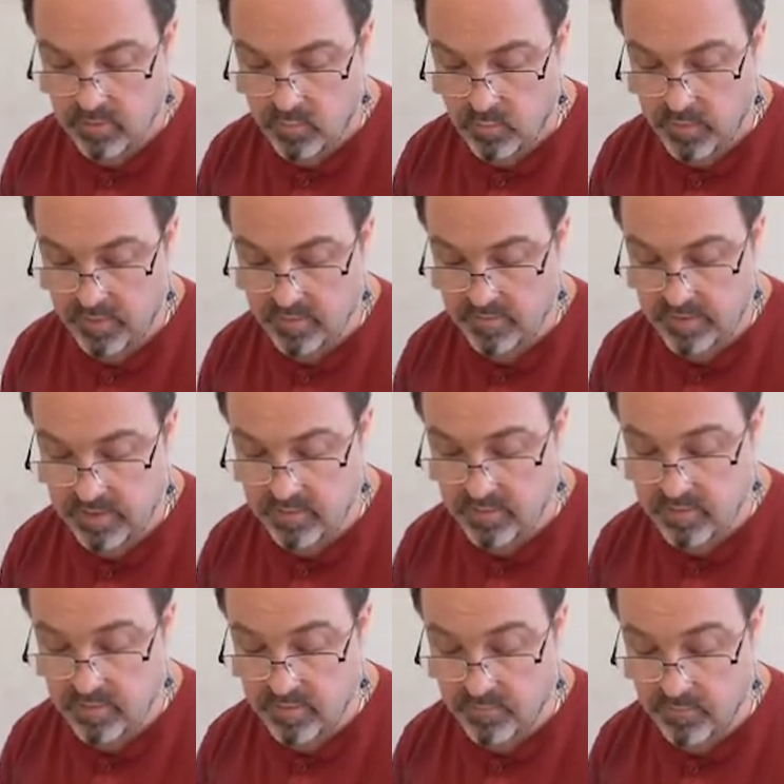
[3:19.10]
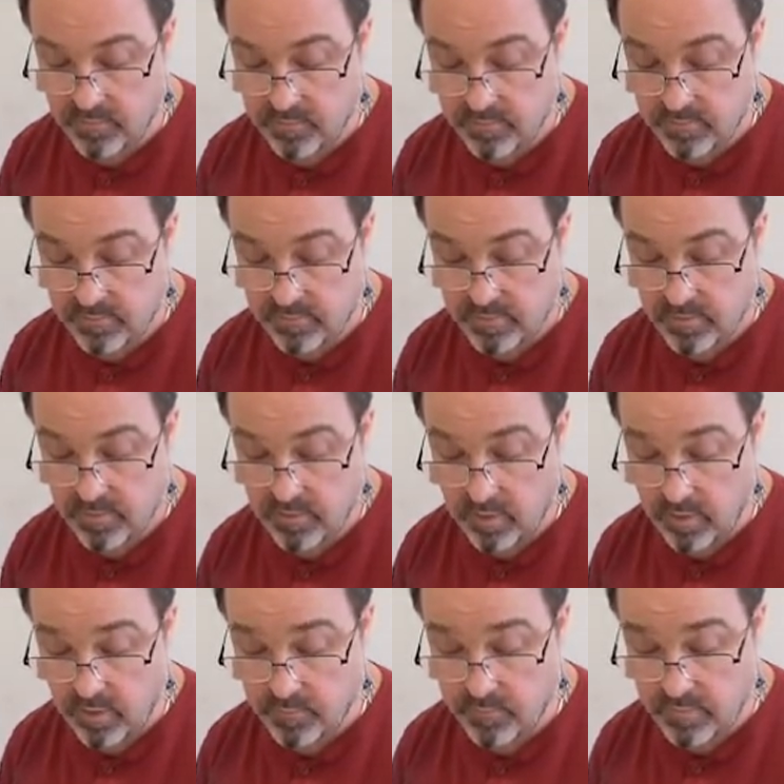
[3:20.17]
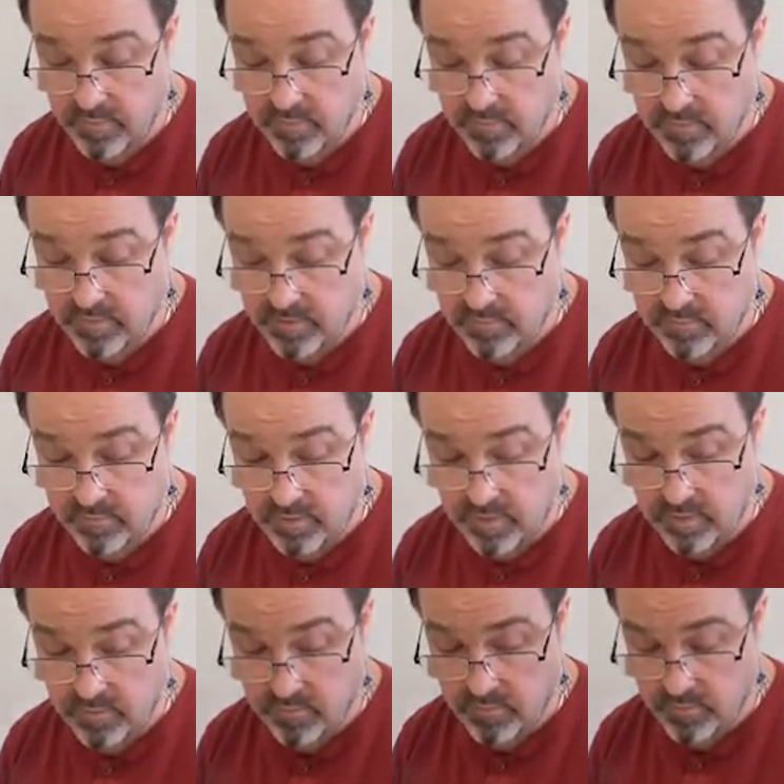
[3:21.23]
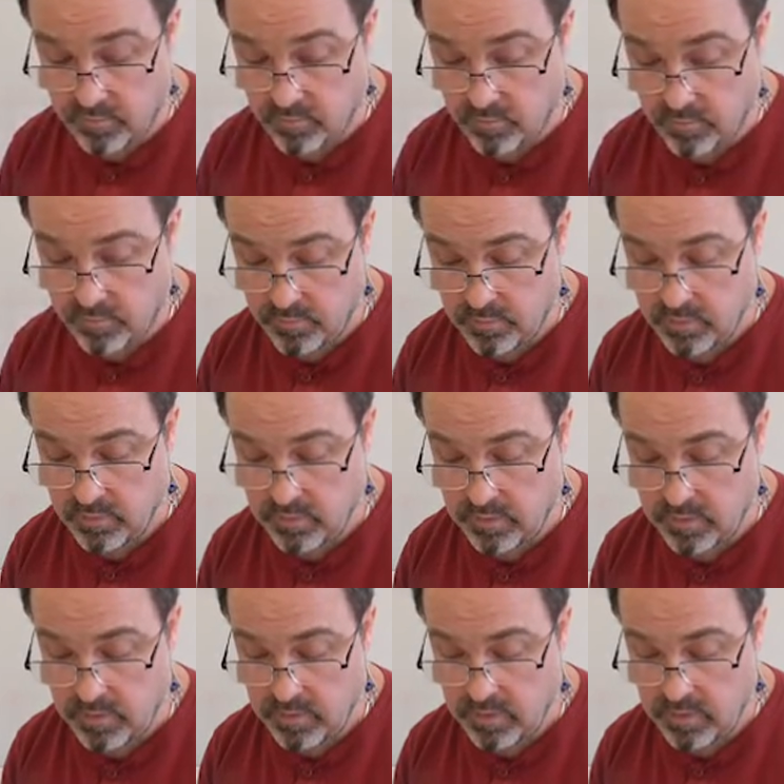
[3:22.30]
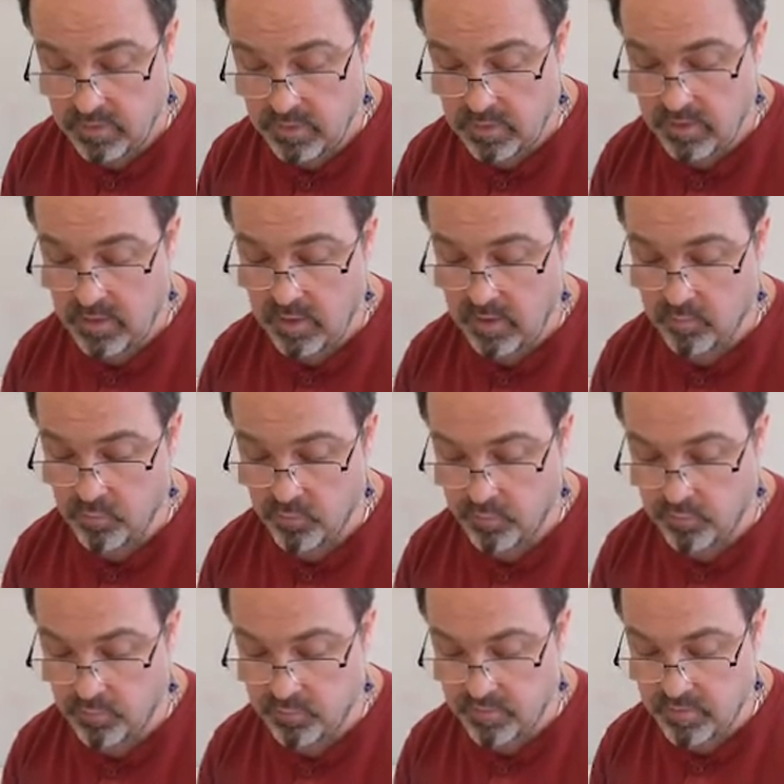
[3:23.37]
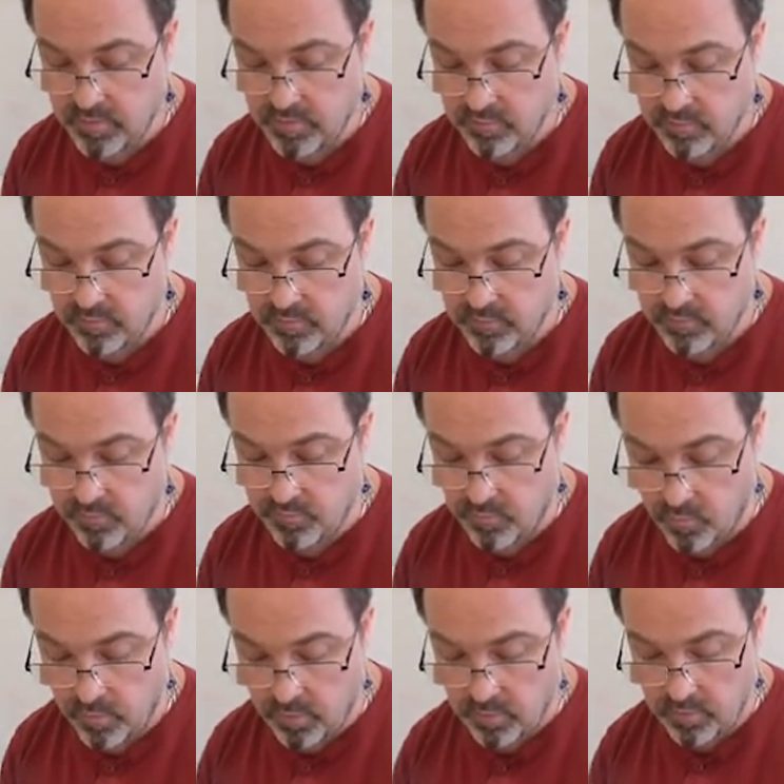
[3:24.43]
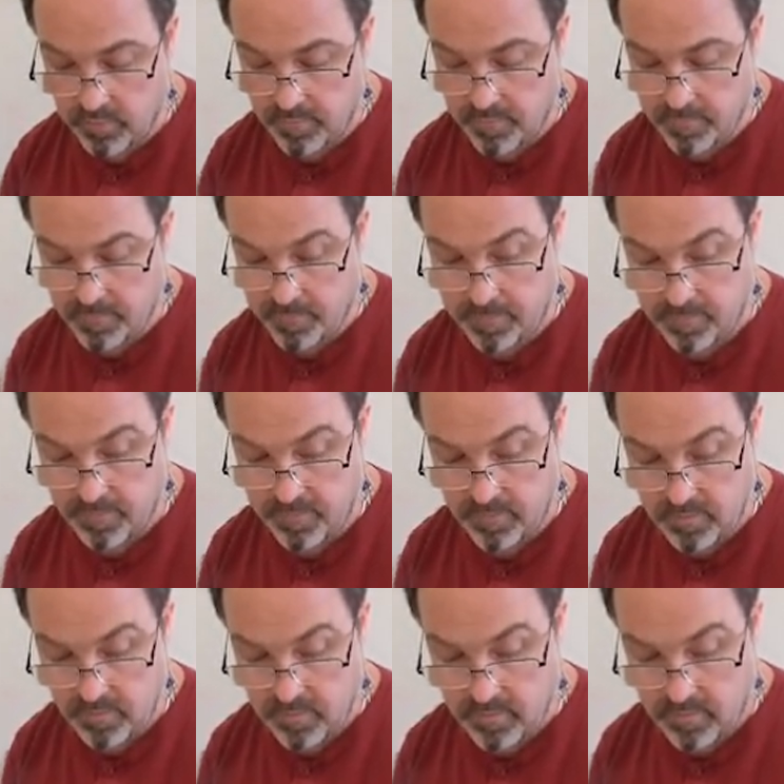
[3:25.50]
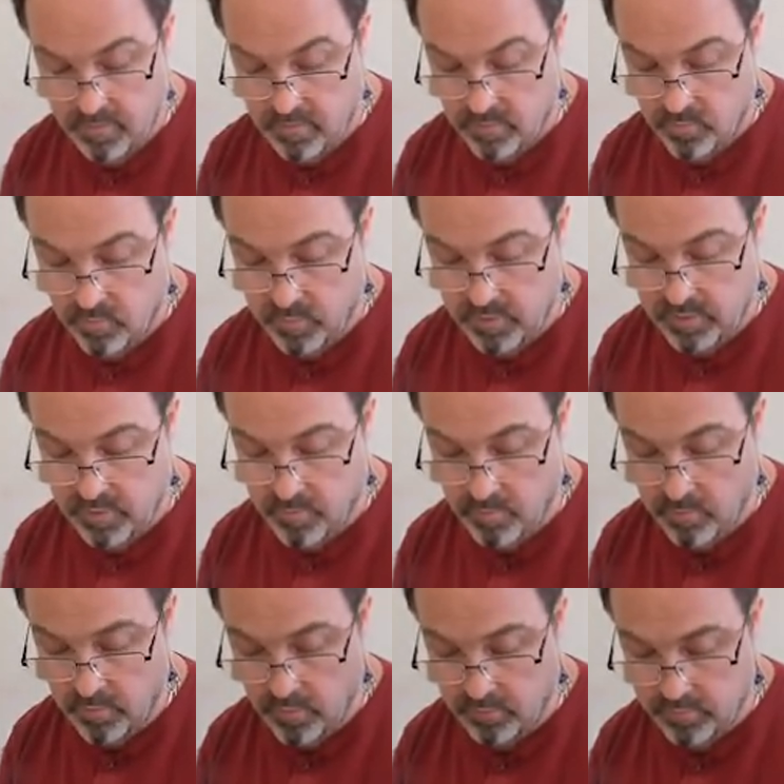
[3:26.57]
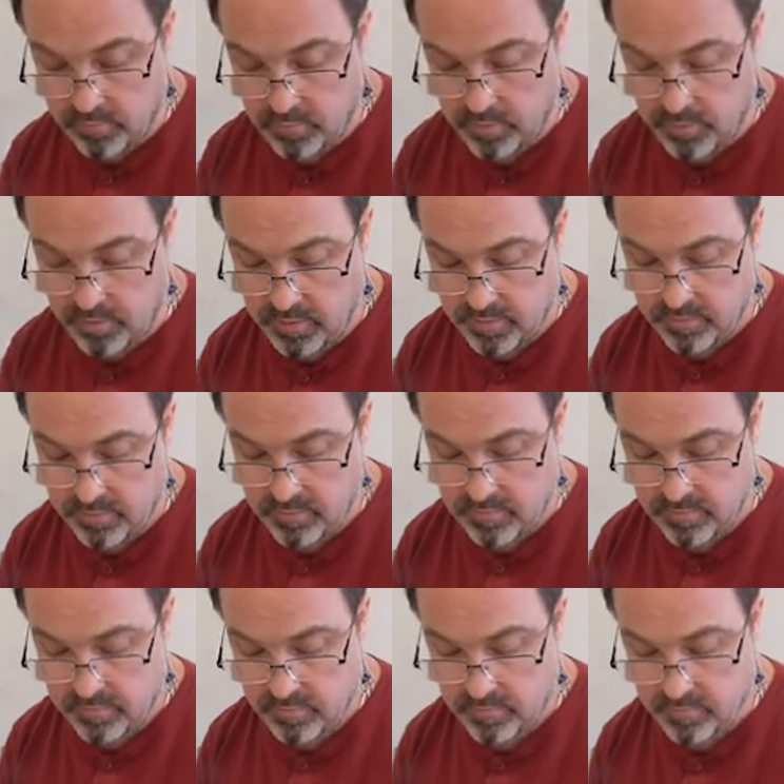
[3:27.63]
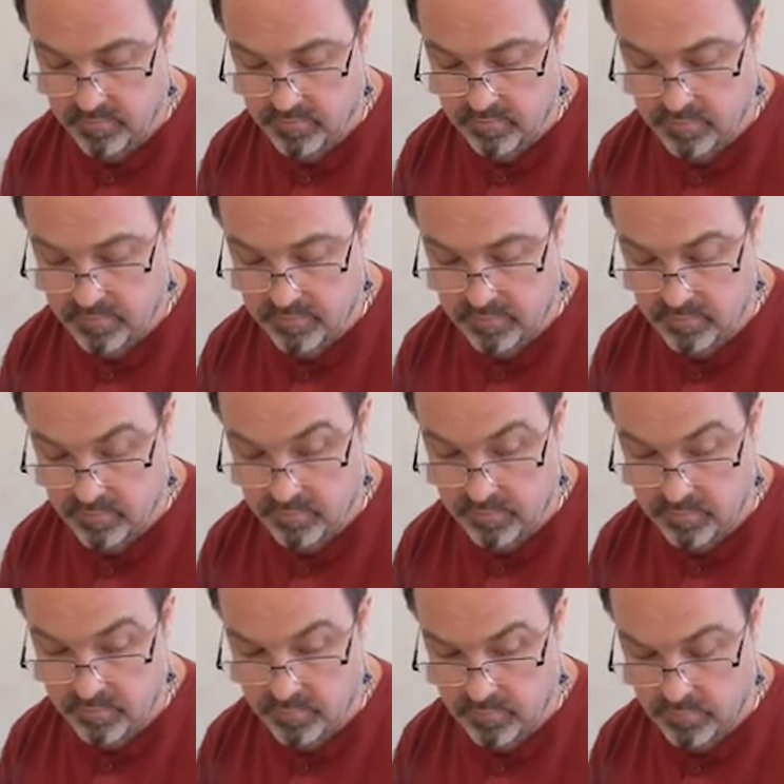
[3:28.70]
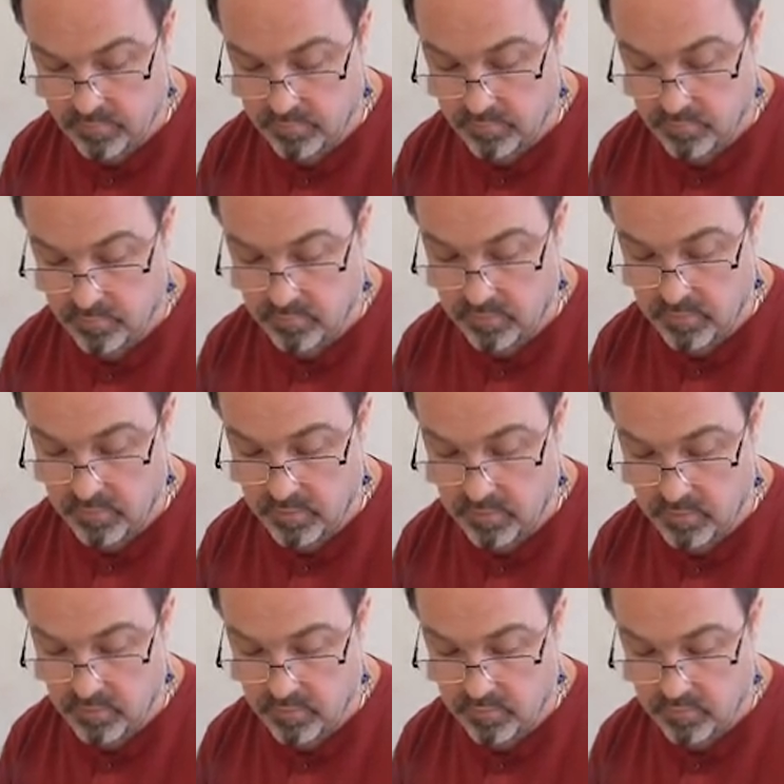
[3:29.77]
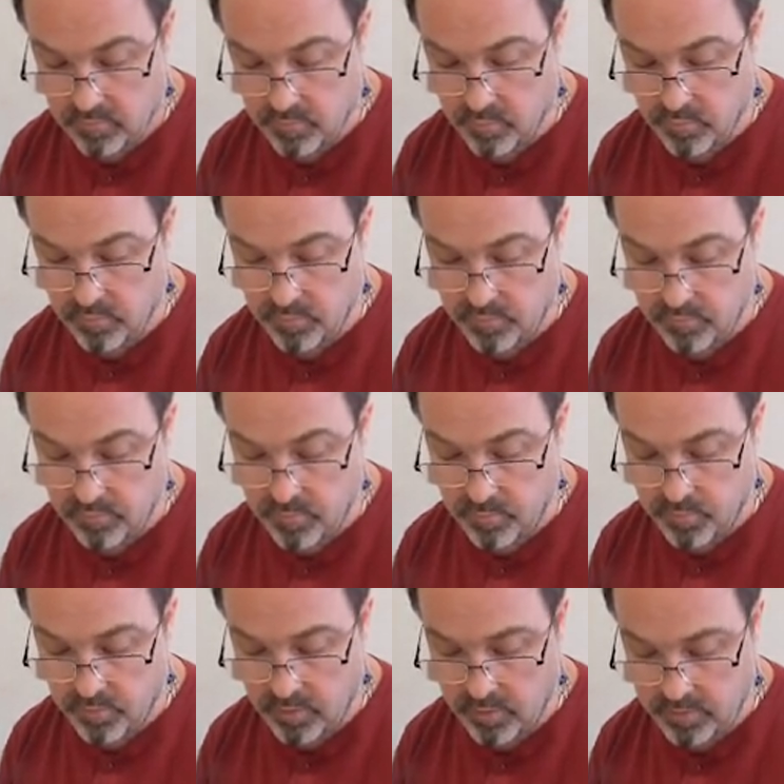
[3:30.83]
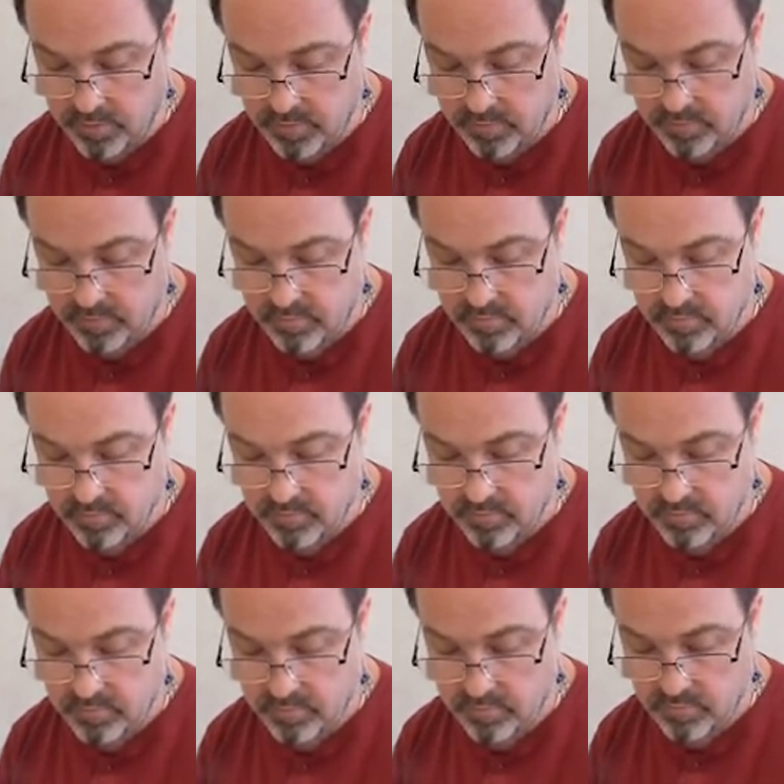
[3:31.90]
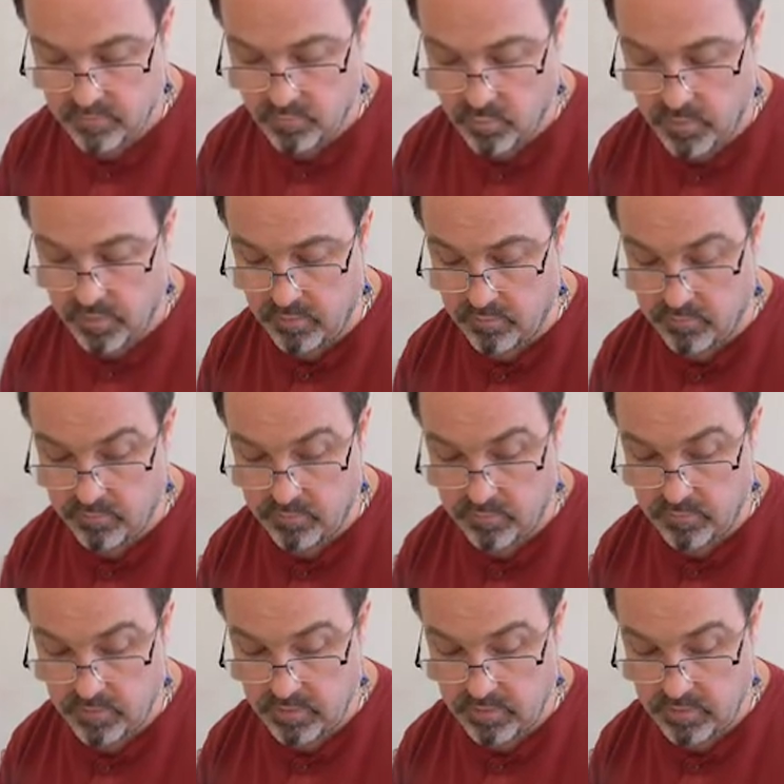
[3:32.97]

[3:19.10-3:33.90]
We can take the difference of 6 and 2 and produce the difference 4. We can multiply 6 and 2 to produce the product 12.